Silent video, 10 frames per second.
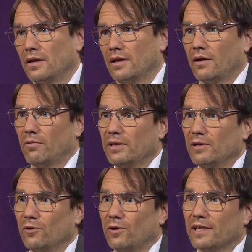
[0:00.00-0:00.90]
Now, when
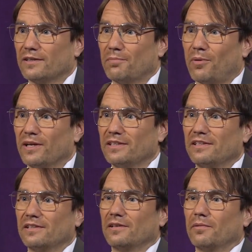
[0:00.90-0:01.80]
you look at the
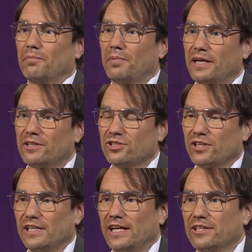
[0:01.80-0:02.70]
political picture,
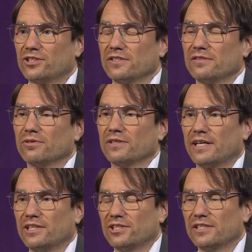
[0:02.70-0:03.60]
elections,
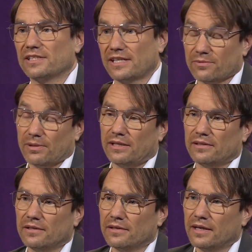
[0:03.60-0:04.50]
votations as
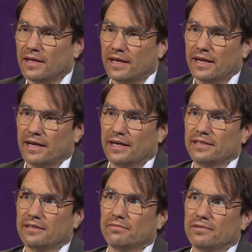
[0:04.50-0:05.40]
well,
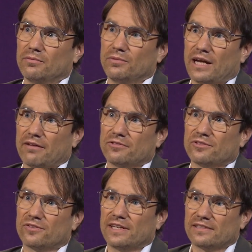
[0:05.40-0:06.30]
we have to
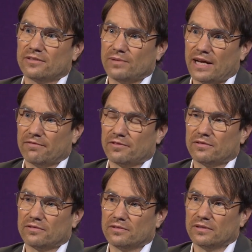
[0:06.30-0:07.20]
stress that we have
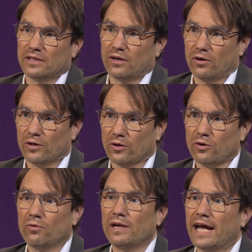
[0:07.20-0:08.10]
not
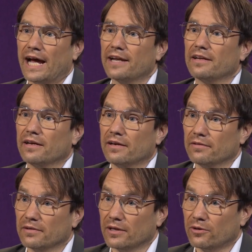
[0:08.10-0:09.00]
only had
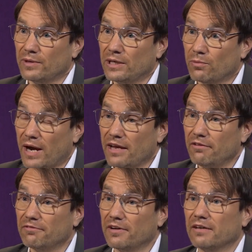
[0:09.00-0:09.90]
a green
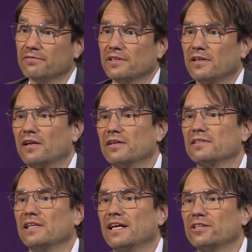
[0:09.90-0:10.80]
wave after the
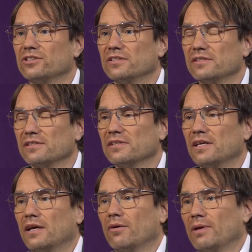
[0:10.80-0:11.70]
last elections,
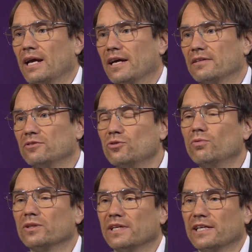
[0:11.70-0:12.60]
we had 2
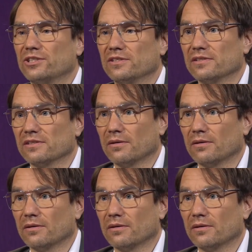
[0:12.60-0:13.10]
votations